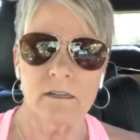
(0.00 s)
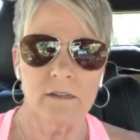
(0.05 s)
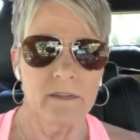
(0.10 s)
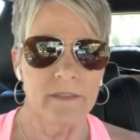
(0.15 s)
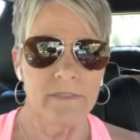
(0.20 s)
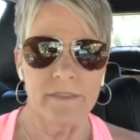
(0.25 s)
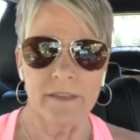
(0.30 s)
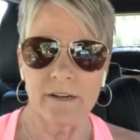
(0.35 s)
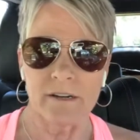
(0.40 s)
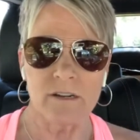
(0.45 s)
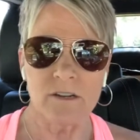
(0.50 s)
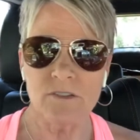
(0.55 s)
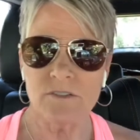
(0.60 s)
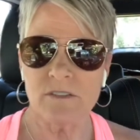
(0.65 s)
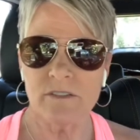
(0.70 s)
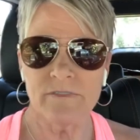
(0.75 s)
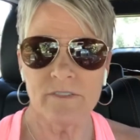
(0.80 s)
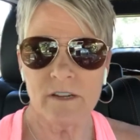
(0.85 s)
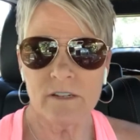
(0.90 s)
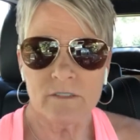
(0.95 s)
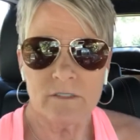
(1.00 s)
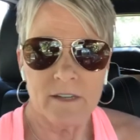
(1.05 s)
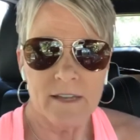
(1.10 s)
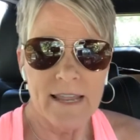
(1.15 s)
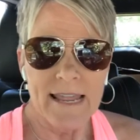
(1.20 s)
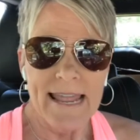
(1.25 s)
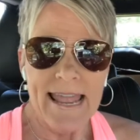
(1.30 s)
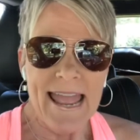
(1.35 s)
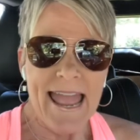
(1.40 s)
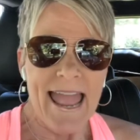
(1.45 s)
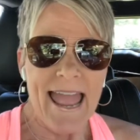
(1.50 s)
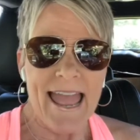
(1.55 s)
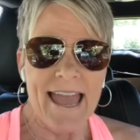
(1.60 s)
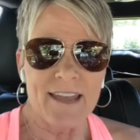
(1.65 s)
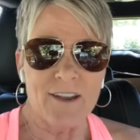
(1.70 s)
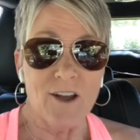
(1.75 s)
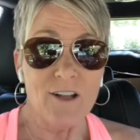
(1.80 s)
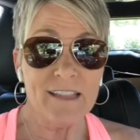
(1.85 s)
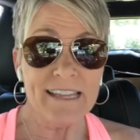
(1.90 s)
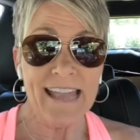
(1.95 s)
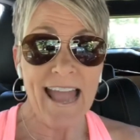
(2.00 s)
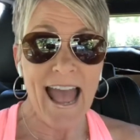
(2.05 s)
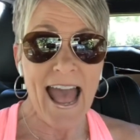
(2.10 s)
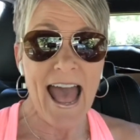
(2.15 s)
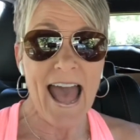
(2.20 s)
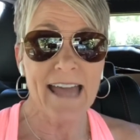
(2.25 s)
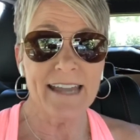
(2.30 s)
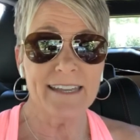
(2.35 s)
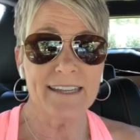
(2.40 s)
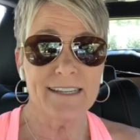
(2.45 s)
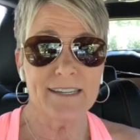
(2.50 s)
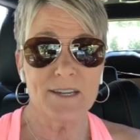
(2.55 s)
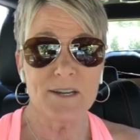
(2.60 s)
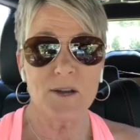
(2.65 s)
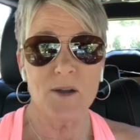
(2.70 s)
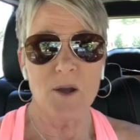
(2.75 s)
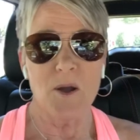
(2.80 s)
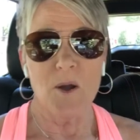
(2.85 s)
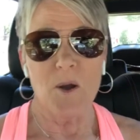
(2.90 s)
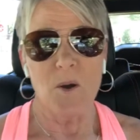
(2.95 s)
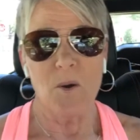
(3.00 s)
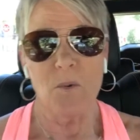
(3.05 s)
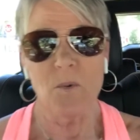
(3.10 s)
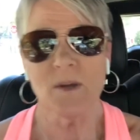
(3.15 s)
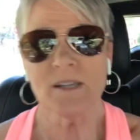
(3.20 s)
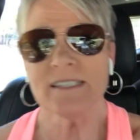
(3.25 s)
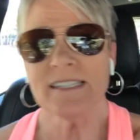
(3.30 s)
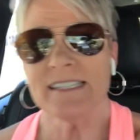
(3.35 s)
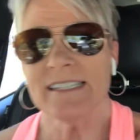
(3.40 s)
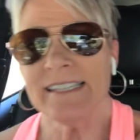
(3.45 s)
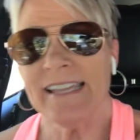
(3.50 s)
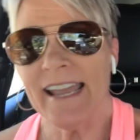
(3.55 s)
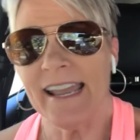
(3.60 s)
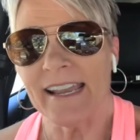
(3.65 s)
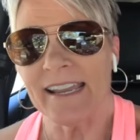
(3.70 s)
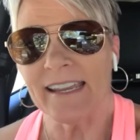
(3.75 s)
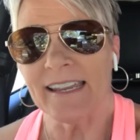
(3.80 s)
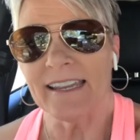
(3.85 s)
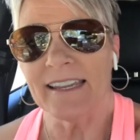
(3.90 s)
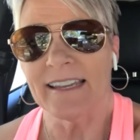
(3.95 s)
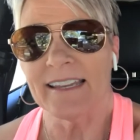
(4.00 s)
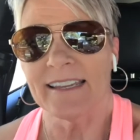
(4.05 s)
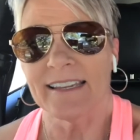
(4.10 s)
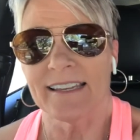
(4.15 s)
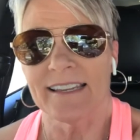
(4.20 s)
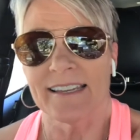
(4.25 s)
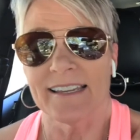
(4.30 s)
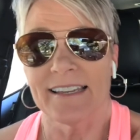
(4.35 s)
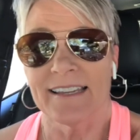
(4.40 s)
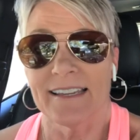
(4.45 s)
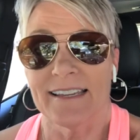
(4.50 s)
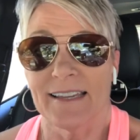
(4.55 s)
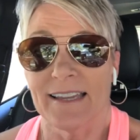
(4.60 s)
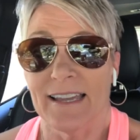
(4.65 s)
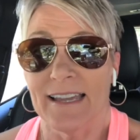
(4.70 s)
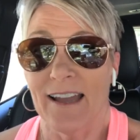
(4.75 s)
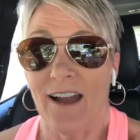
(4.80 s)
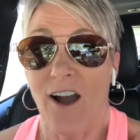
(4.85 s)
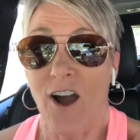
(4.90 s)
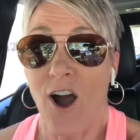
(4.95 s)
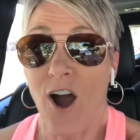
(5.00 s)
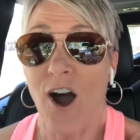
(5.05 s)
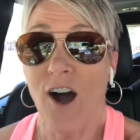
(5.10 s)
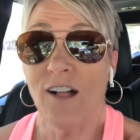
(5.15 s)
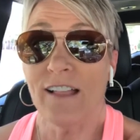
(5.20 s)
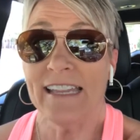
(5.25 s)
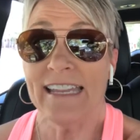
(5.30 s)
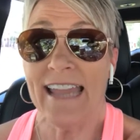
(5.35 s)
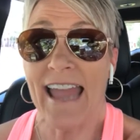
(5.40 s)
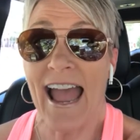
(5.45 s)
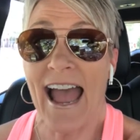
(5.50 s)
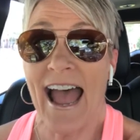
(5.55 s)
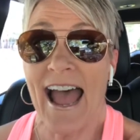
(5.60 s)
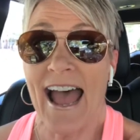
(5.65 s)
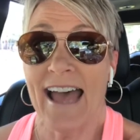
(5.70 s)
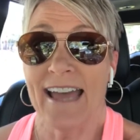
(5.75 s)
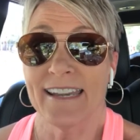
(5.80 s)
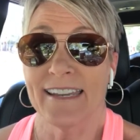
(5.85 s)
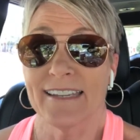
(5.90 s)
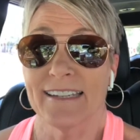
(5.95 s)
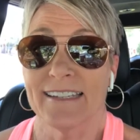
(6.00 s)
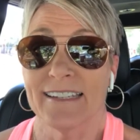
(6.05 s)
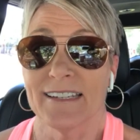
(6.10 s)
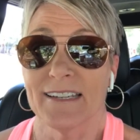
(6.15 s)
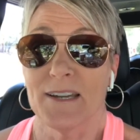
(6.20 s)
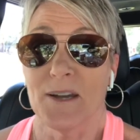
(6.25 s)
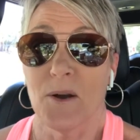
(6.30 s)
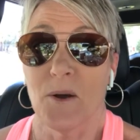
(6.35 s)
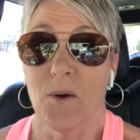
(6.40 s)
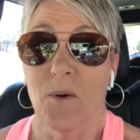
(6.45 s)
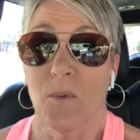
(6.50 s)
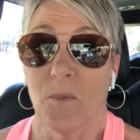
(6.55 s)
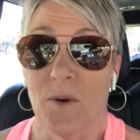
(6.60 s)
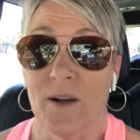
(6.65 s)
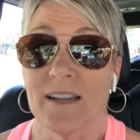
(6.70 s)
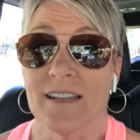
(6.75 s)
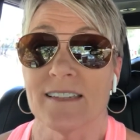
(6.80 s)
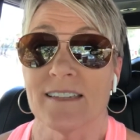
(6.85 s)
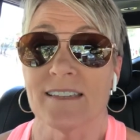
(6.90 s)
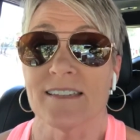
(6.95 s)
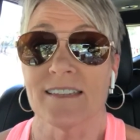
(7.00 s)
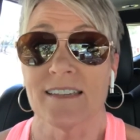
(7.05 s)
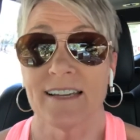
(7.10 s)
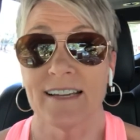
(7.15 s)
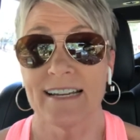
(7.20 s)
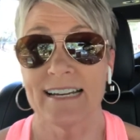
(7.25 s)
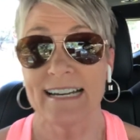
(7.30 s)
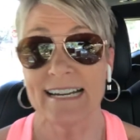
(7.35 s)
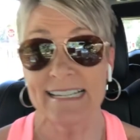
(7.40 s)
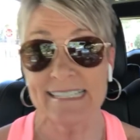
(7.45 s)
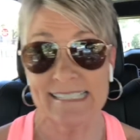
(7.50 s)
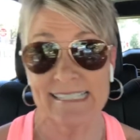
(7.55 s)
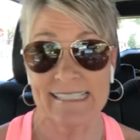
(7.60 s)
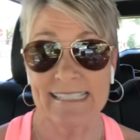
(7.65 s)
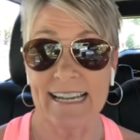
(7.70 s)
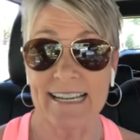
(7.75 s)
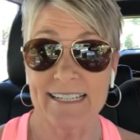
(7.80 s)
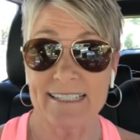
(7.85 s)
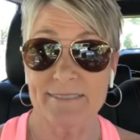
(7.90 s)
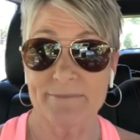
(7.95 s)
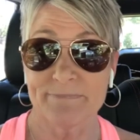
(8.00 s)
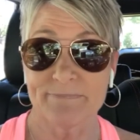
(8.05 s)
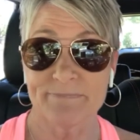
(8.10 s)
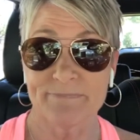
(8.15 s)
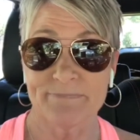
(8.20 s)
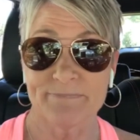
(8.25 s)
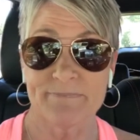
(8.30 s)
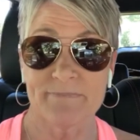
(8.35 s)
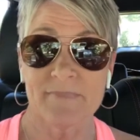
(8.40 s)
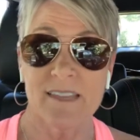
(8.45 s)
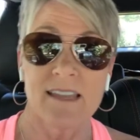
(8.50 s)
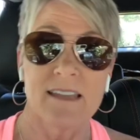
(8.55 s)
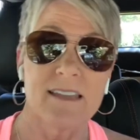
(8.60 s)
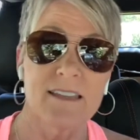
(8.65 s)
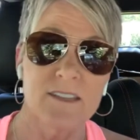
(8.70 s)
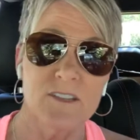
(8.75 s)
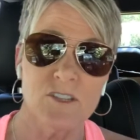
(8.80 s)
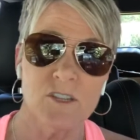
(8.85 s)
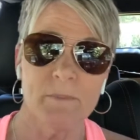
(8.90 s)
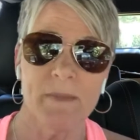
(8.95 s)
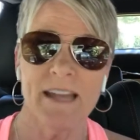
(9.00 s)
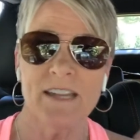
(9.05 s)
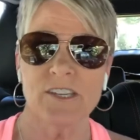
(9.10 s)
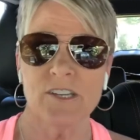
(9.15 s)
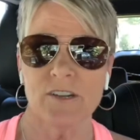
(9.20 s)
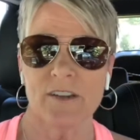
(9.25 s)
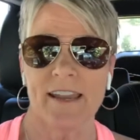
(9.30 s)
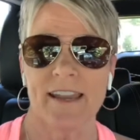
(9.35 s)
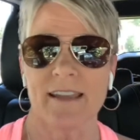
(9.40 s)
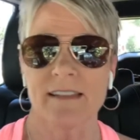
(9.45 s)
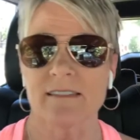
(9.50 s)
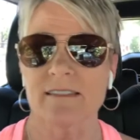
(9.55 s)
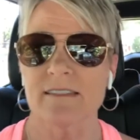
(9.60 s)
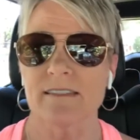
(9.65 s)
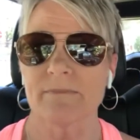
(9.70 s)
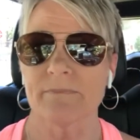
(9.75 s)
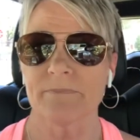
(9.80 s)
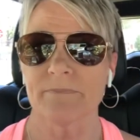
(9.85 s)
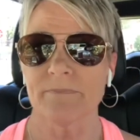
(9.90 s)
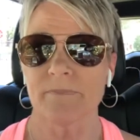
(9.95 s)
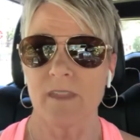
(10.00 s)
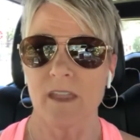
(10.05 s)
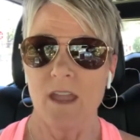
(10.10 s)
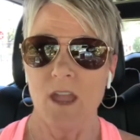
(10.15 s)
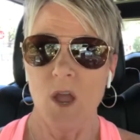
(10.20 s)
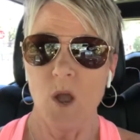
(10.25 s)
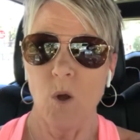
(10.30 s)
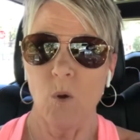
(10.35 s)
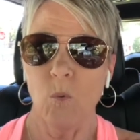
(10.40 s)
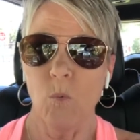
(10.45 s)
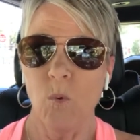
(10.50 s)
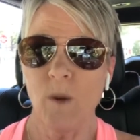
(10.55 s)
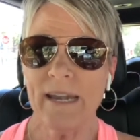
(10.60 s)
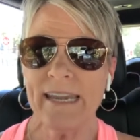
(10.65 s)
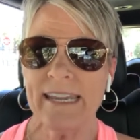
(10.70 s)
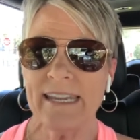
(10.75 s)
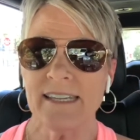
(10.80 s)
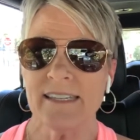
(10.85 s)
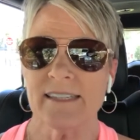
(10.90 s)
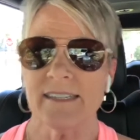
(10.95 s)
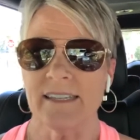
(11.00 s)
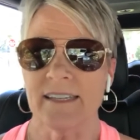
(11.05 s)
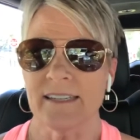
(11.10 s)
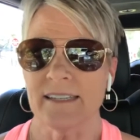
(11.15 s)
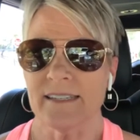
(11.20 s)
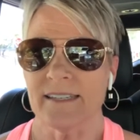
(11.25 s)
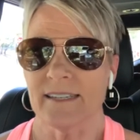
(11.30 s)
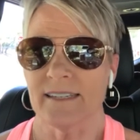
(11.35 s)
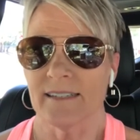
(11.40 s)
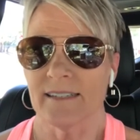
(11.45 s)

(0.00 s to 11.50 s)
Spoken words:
there goes the phone. And all he had was a stick. All he had was a stick. So back to your hands. What is it